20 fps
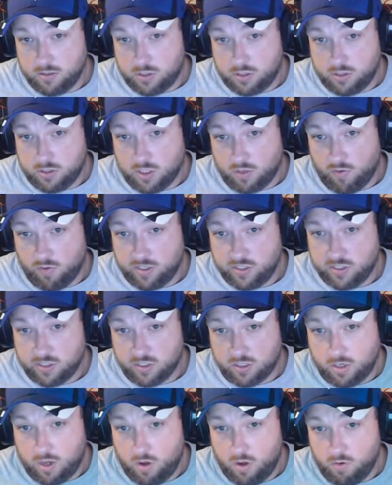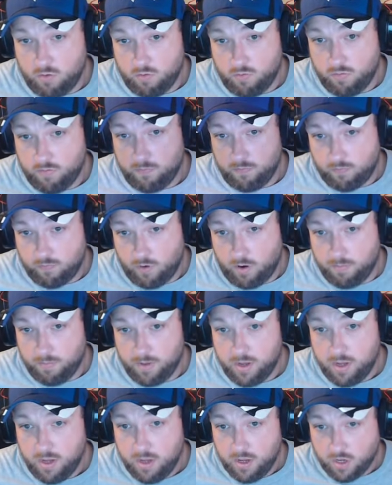generations code
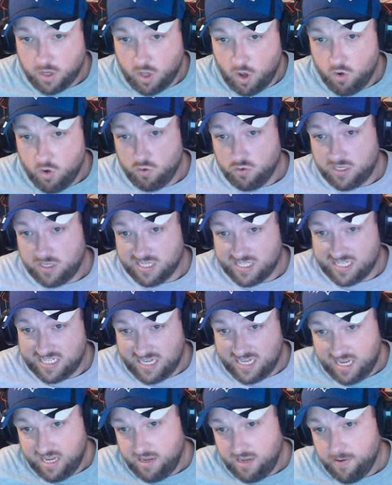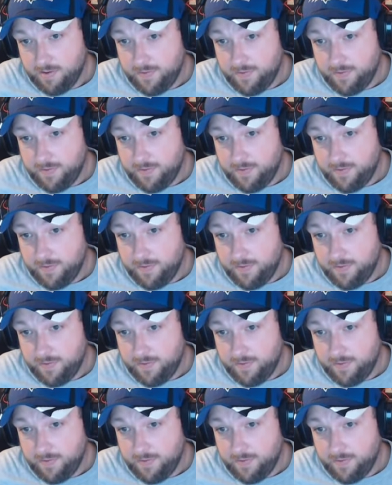from Go to C.